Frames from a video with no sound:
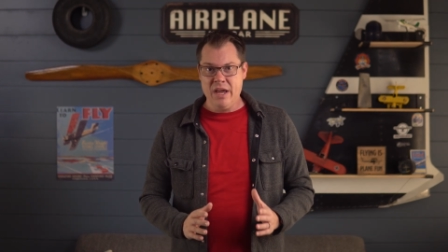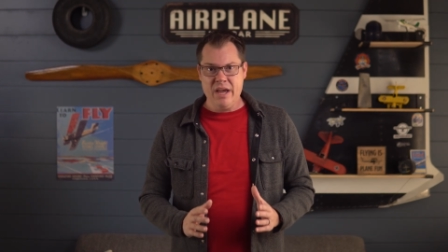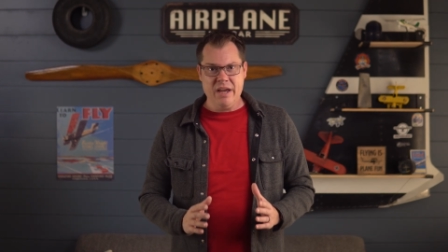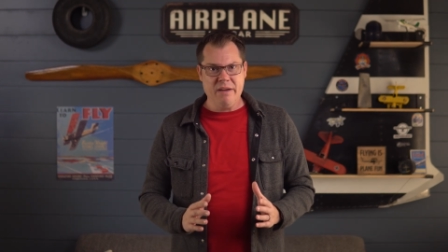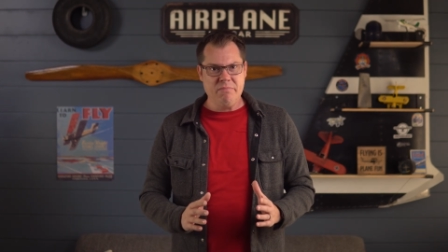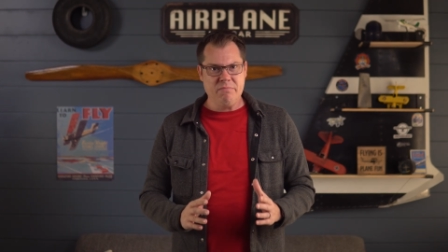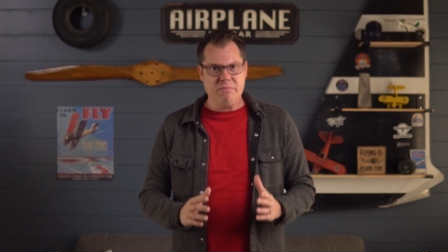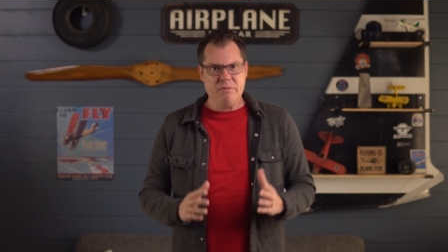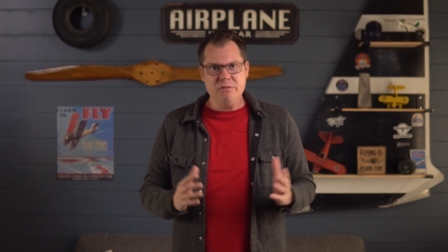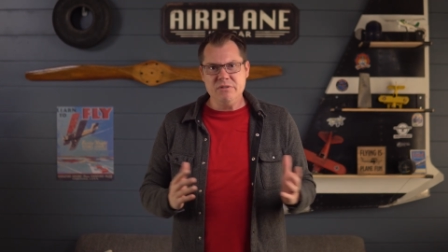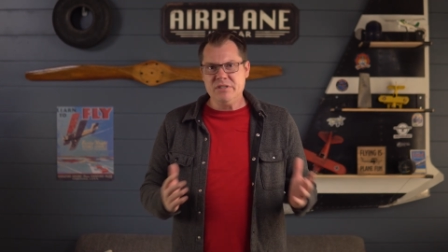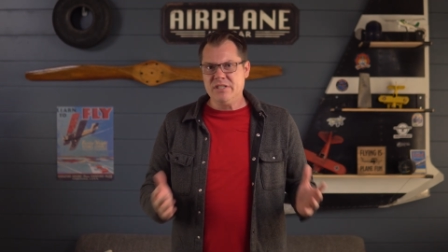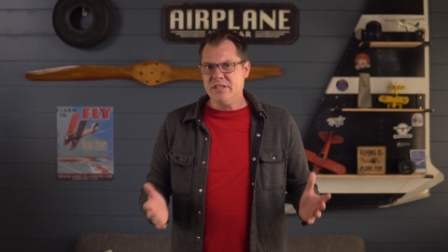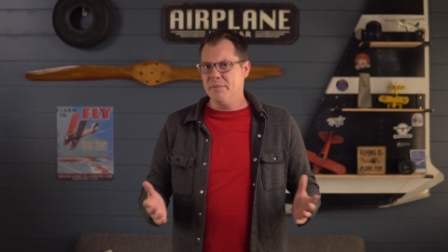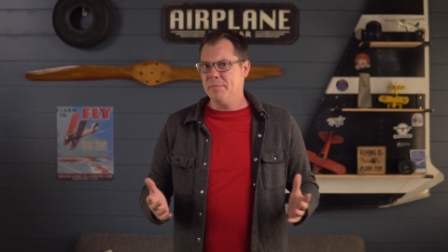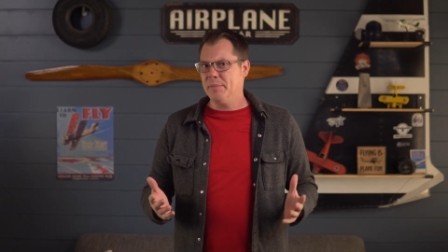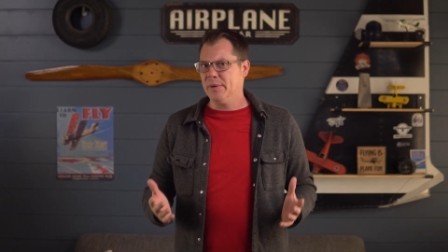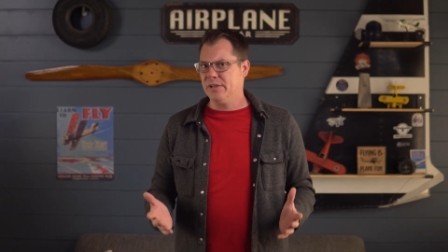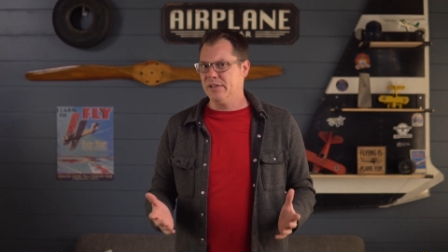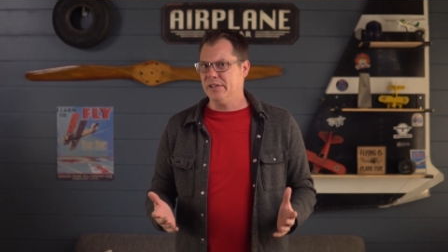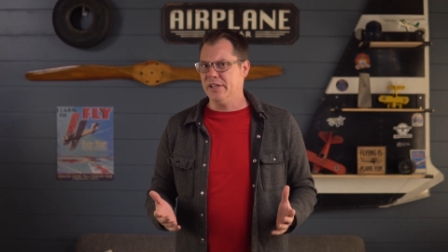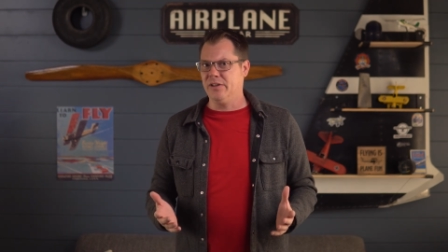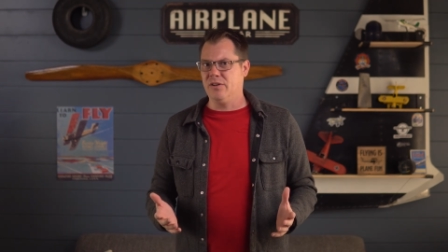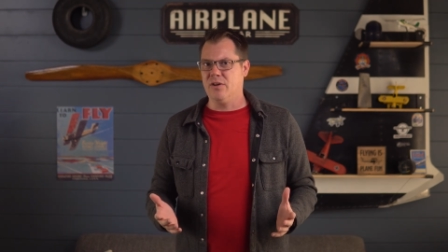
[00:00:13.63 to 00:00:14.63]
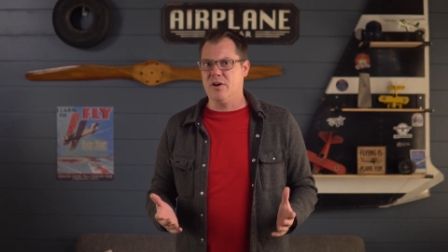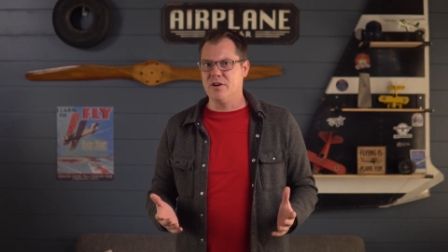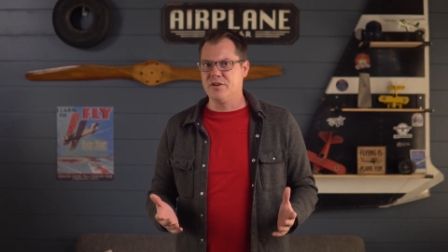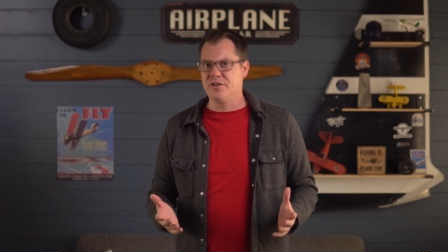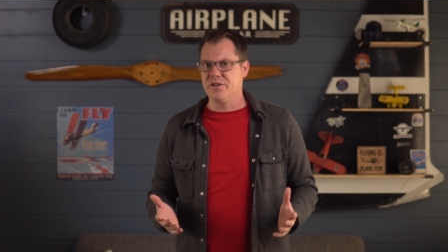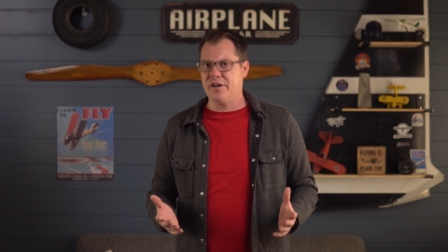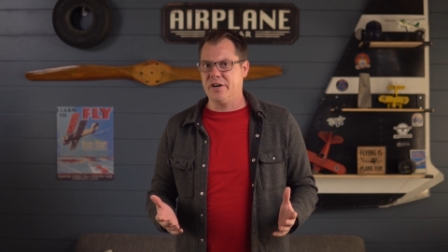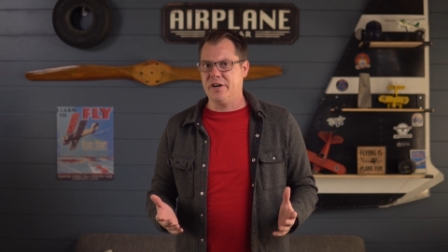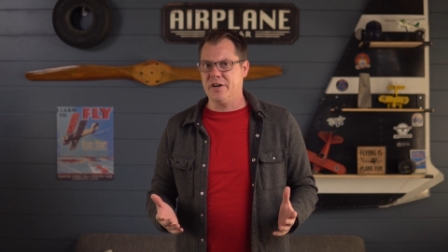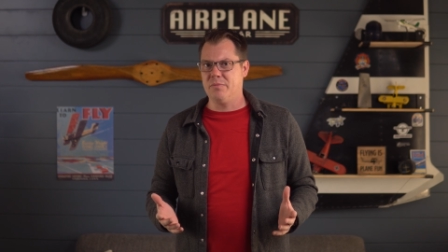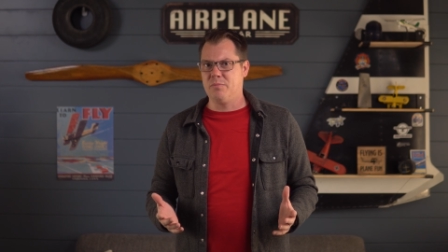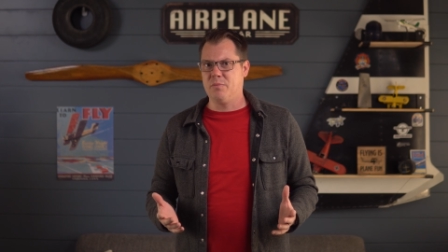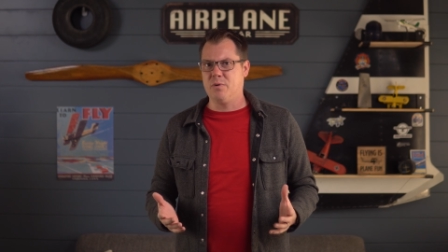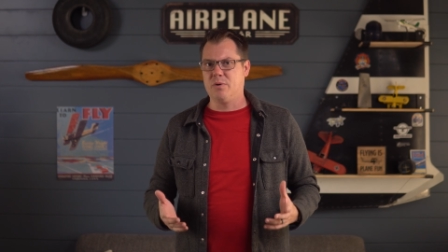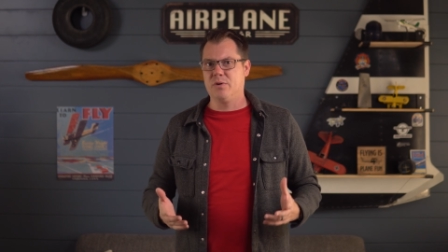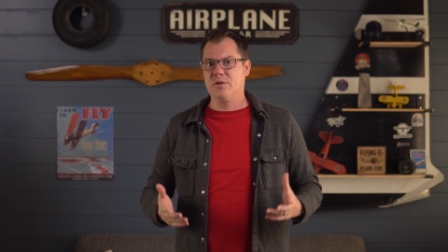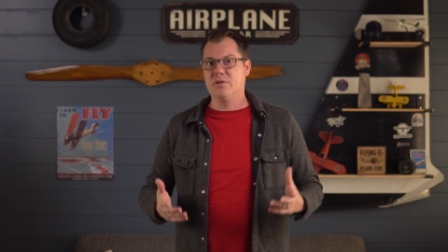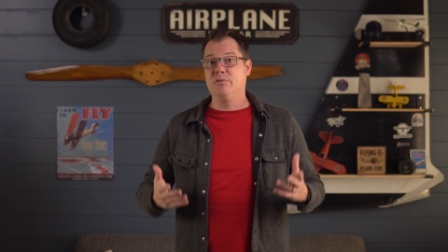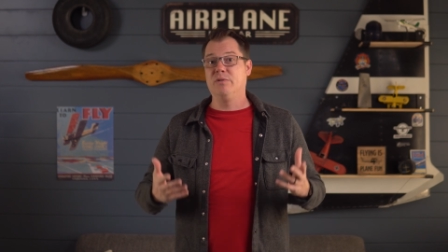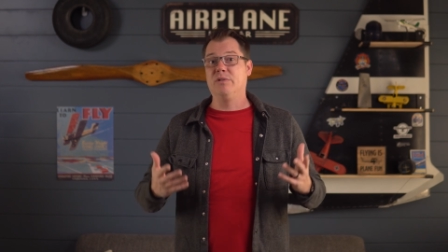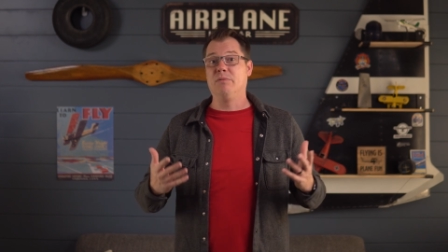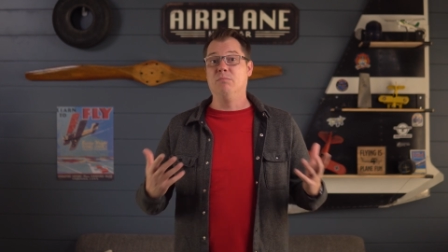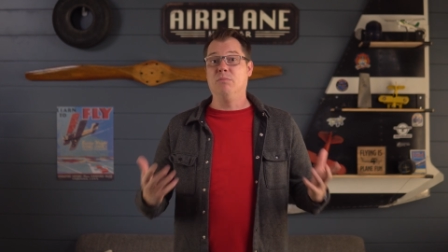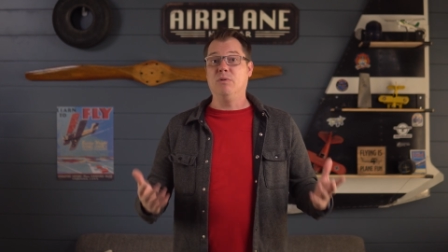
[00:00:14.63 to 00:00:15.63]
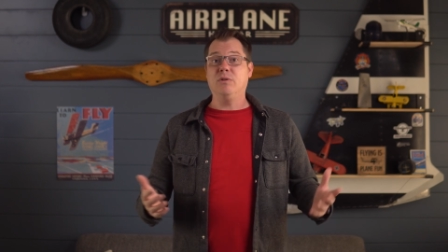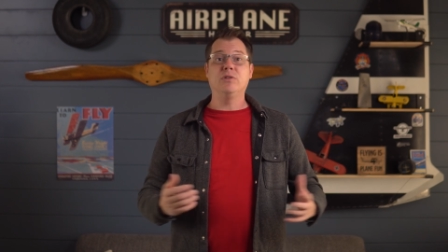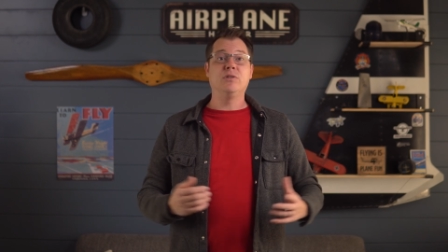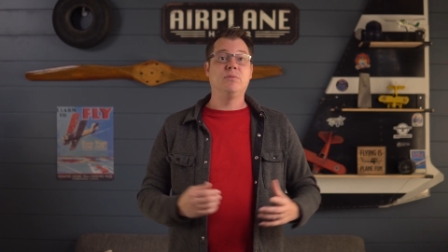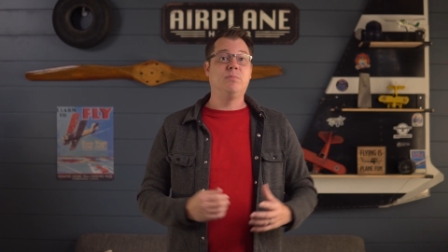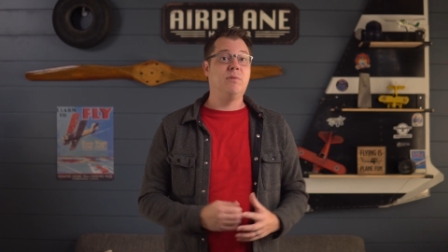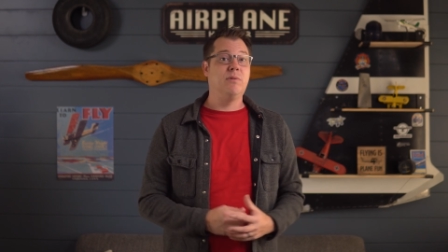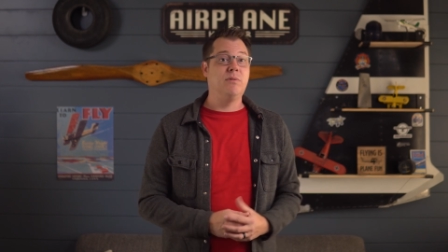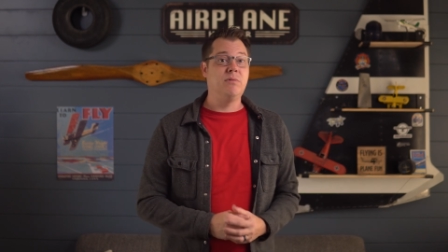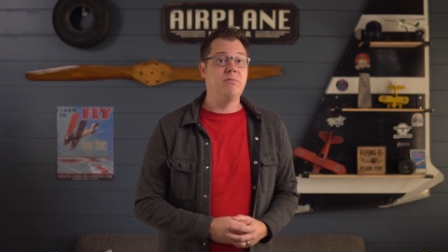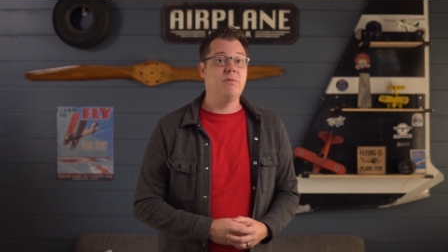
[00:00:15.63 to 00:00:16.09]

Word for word: and they're typically larger airports with multiple